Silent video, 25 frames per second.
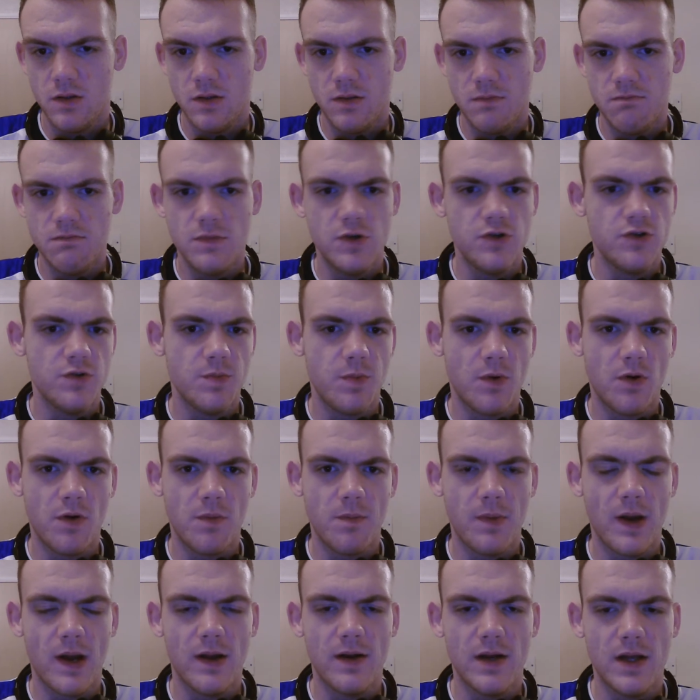miserable
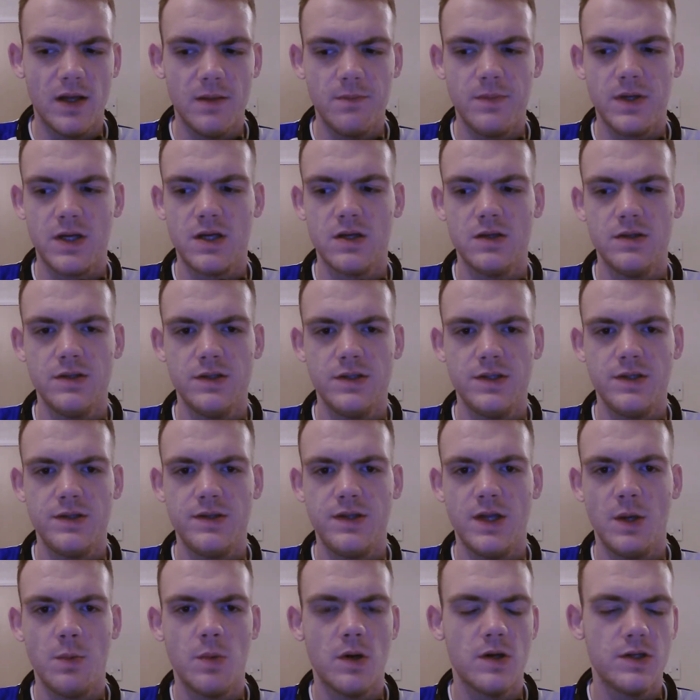about it because
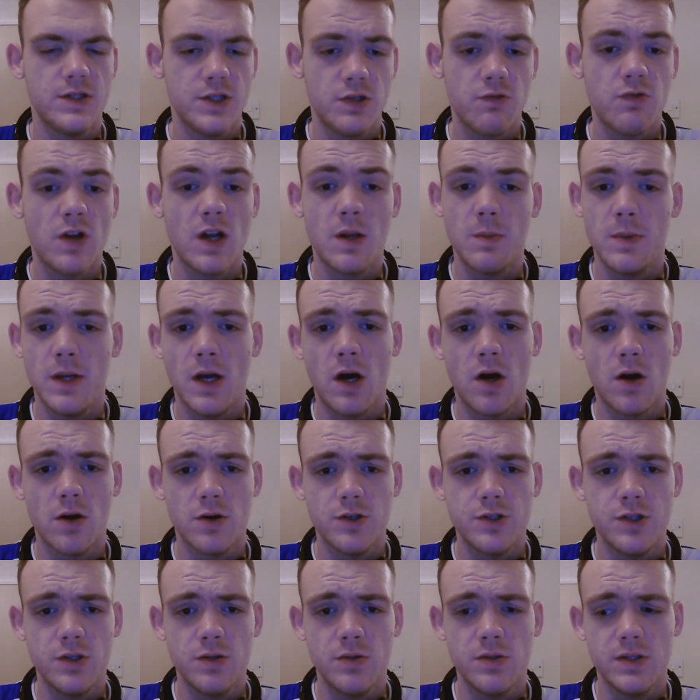they worked incredibly hard
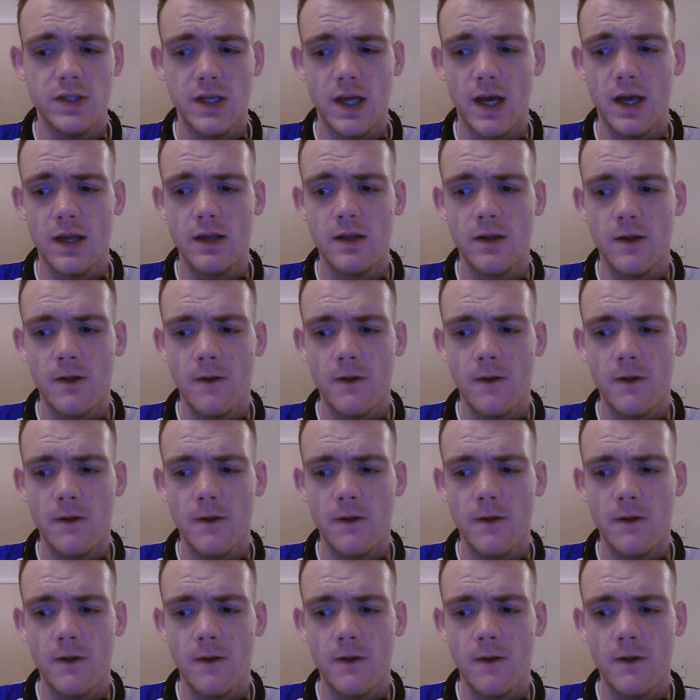Tuesday.